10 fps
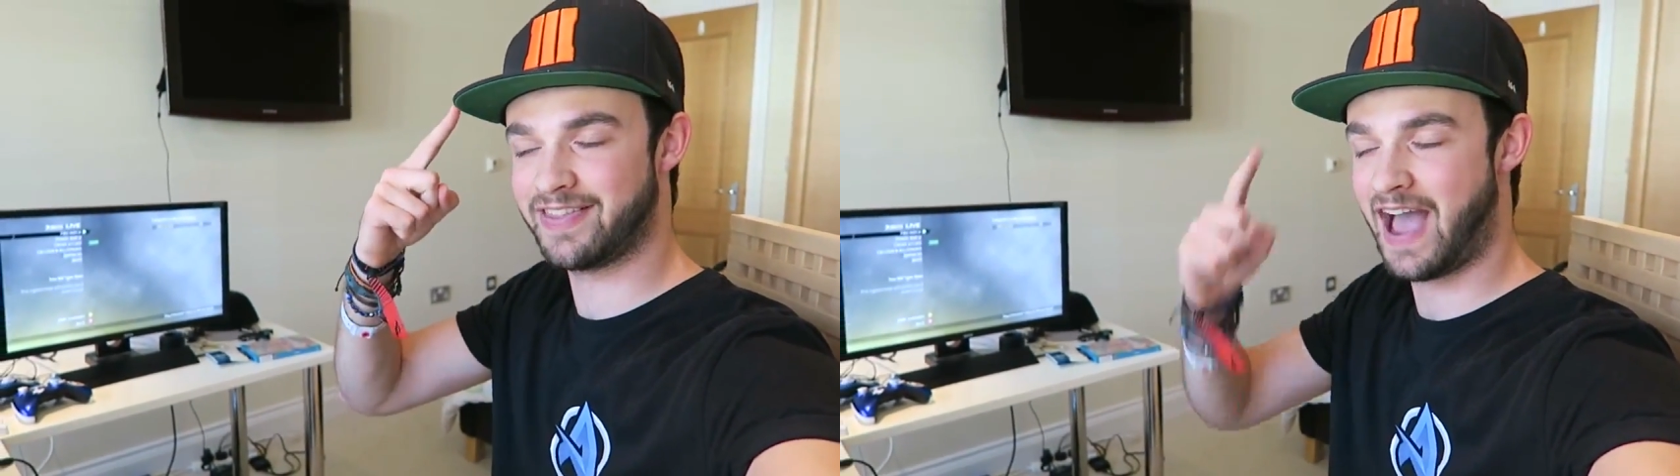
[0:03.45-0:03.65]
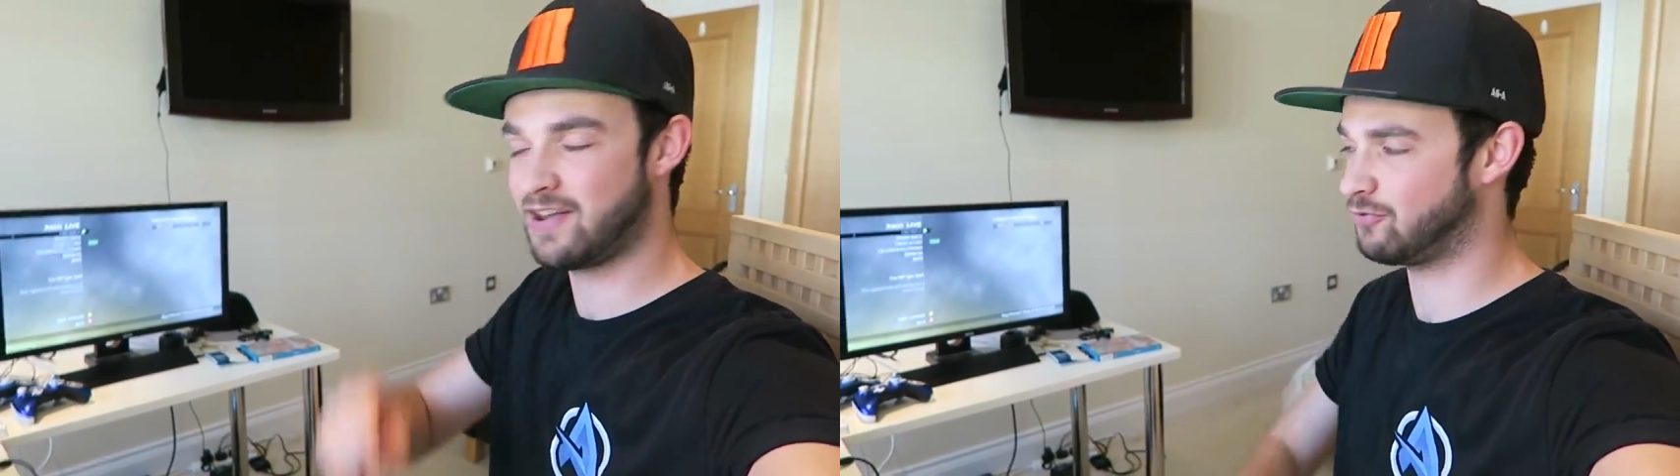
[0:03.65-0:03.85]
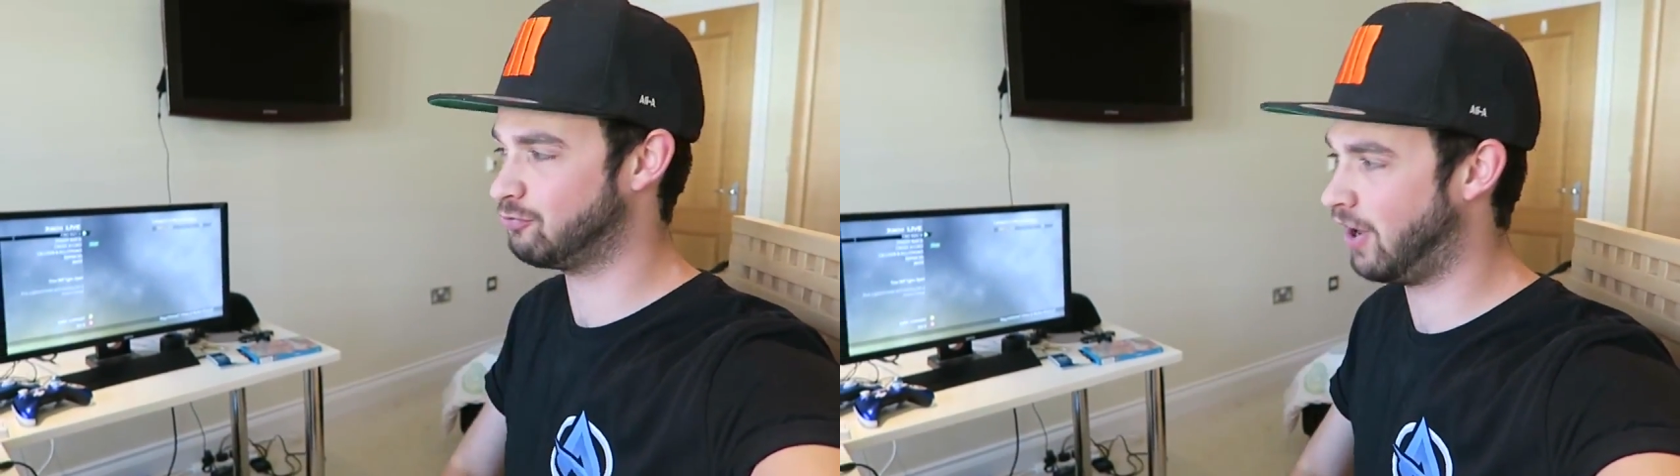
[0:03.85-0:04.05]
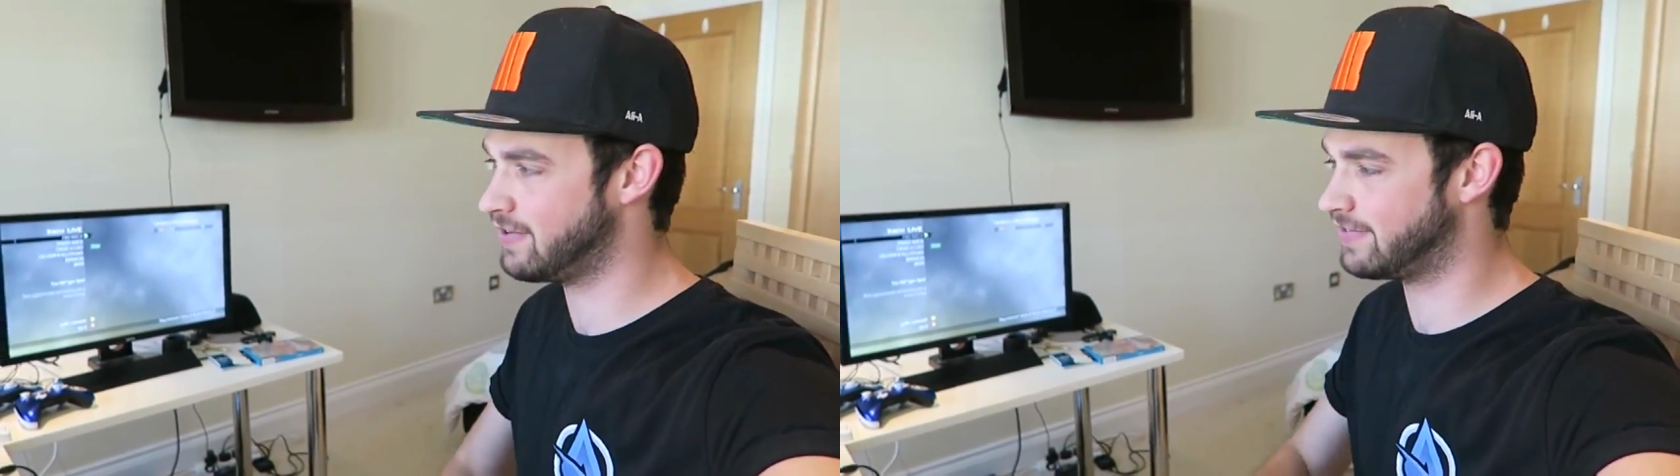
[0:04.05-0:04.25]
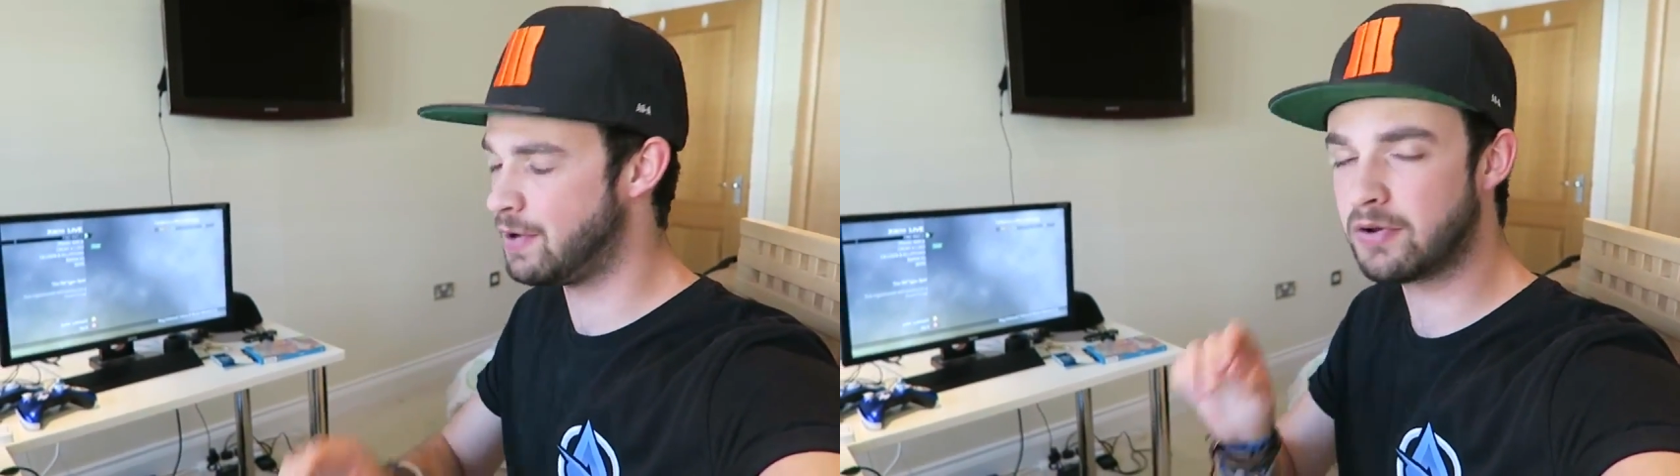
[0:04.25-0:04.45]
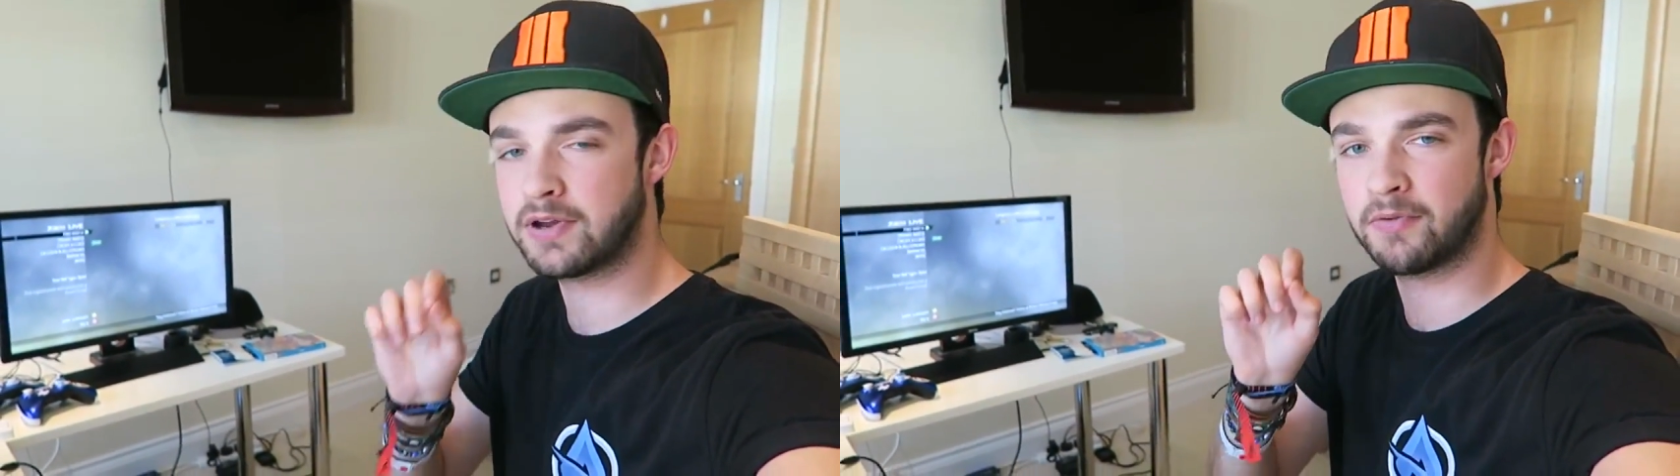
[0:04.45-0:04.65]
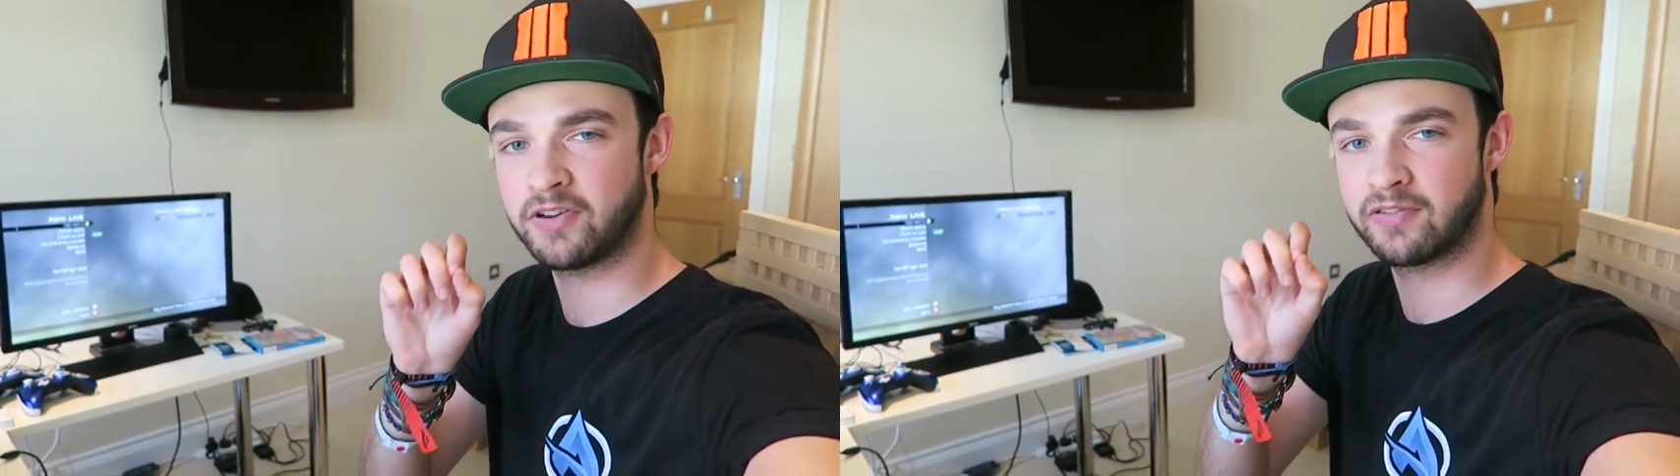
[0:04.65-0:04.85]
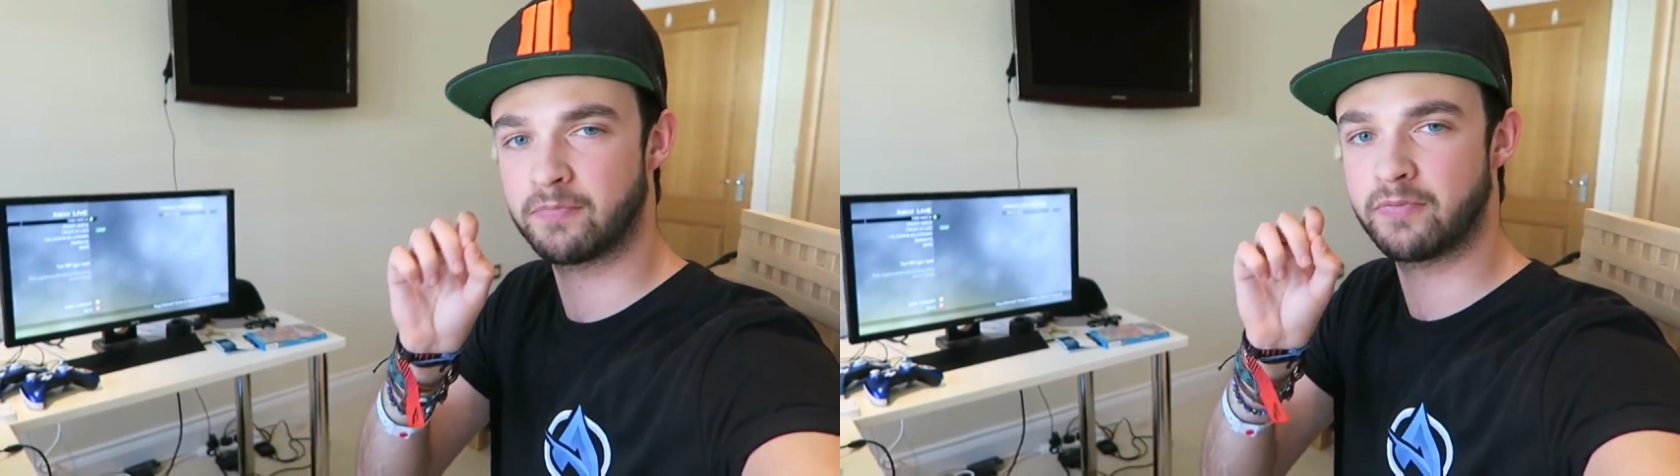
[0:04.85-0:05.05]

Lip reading: That is right. Today we're going to be covering some